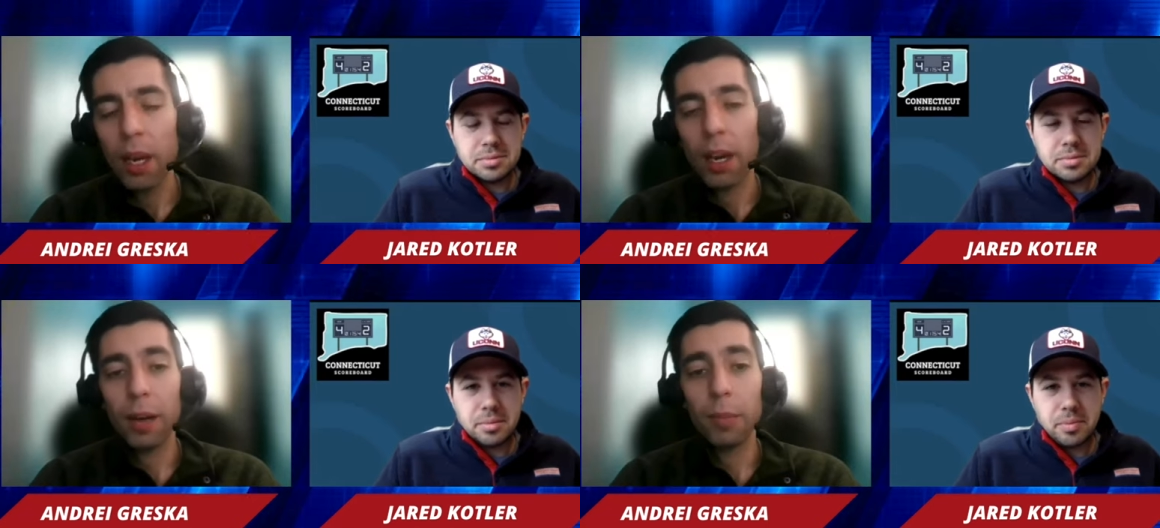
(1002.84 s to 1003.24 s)

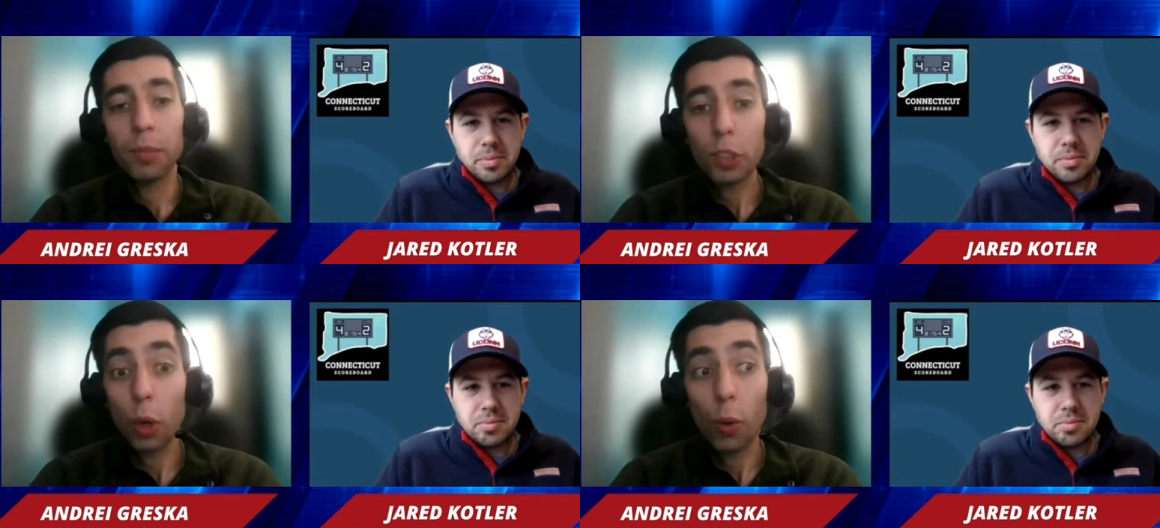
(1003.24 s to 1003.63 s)
Speaker 1: Um,
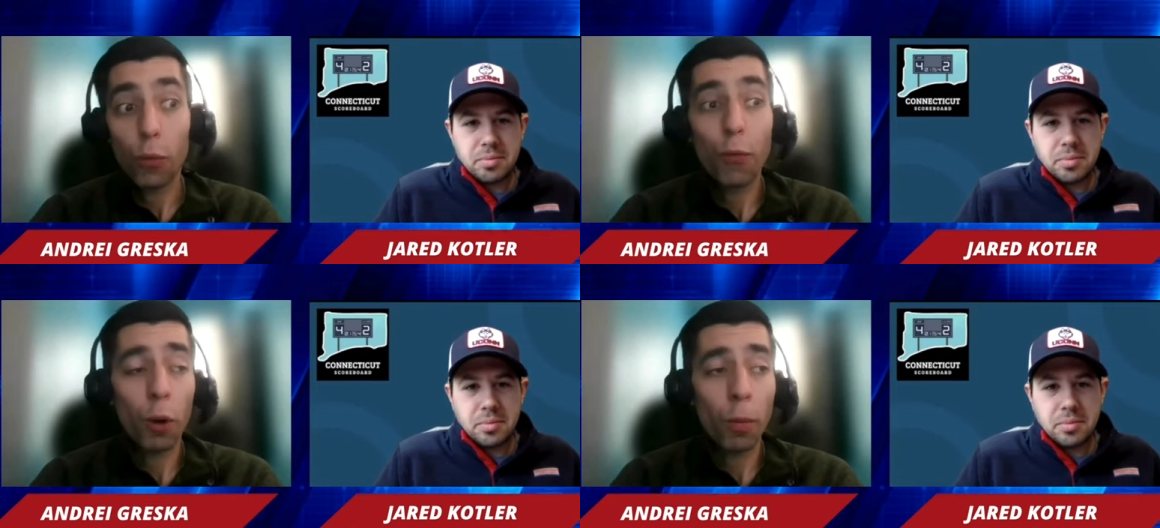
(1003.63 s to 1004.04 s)
so
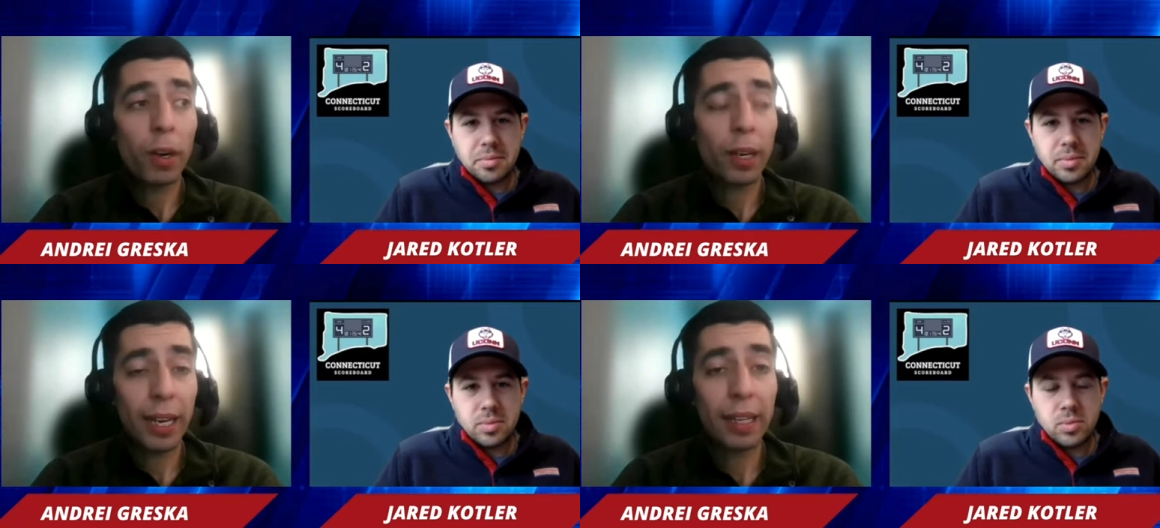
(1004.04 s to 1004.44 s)
for
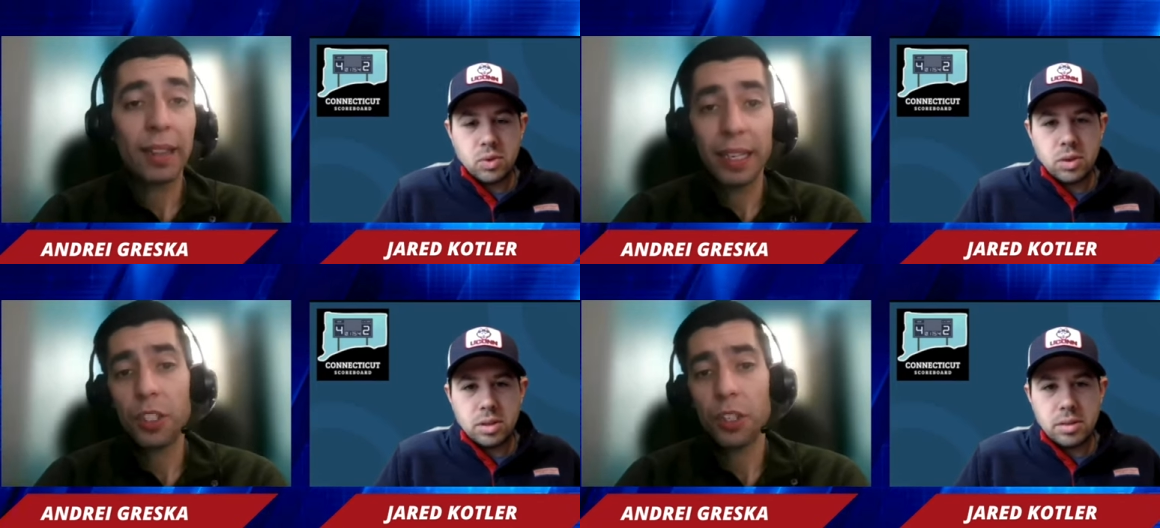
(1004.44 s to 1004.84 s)
Marquette
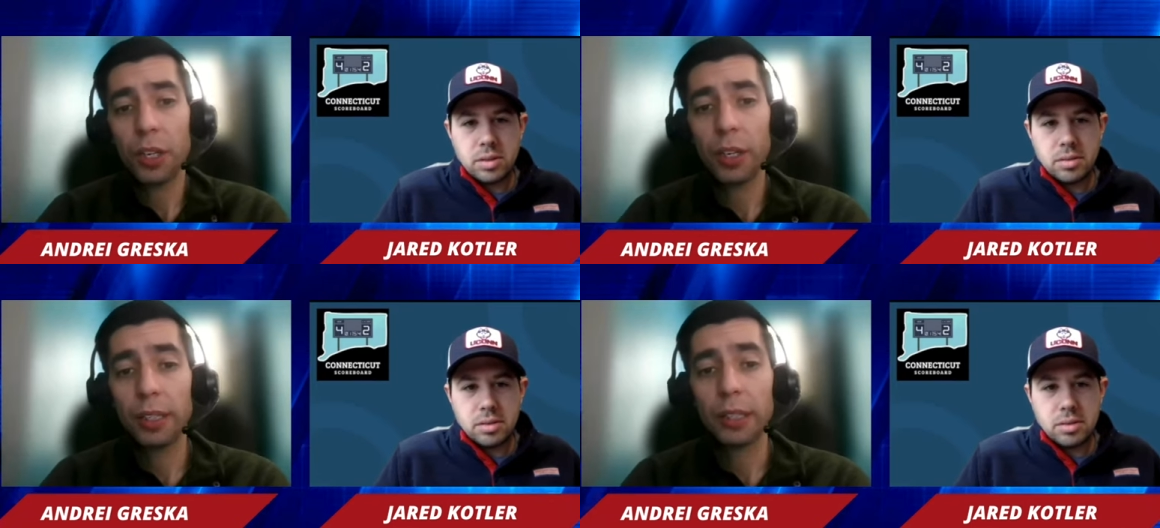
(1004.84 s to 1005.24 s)
this
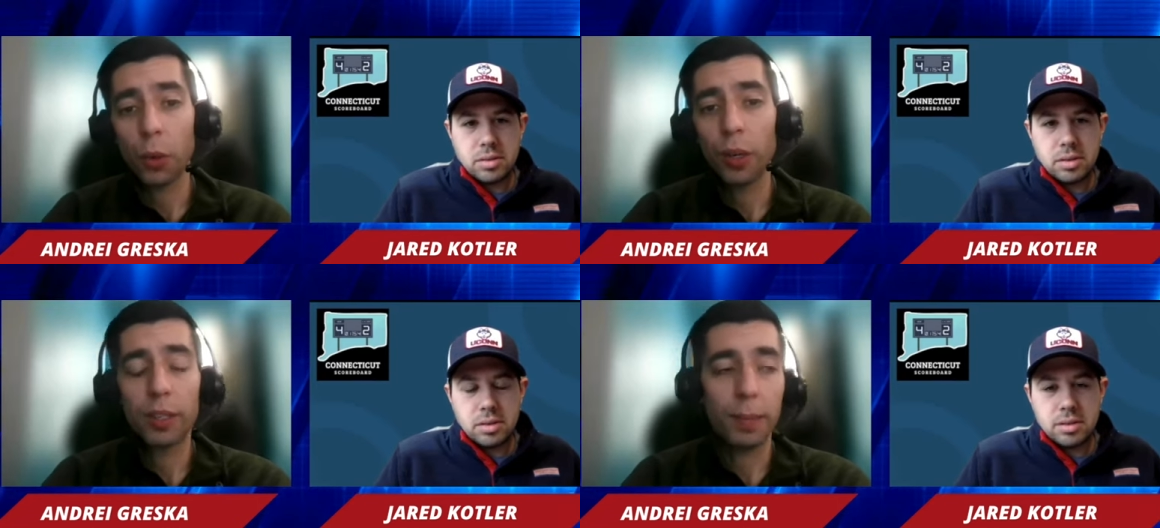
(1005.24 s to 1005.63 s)
year is
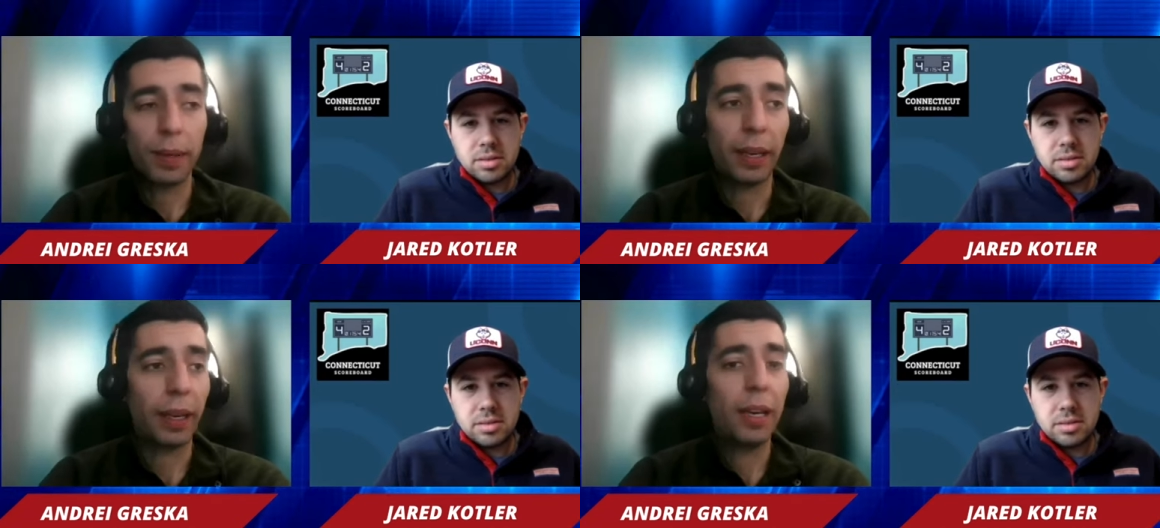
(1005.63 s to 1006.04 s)
going to
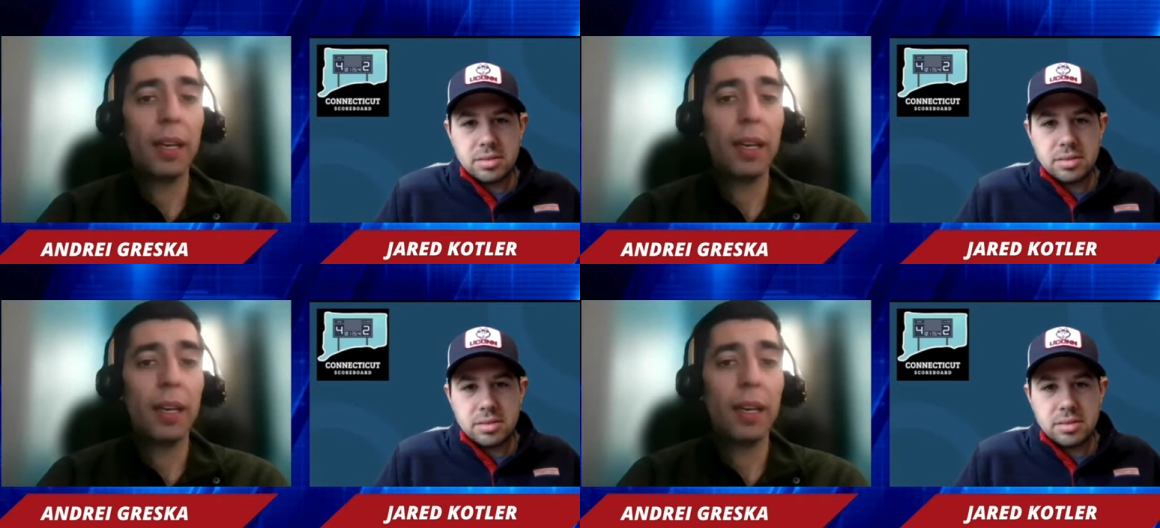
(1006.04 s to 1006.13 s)
be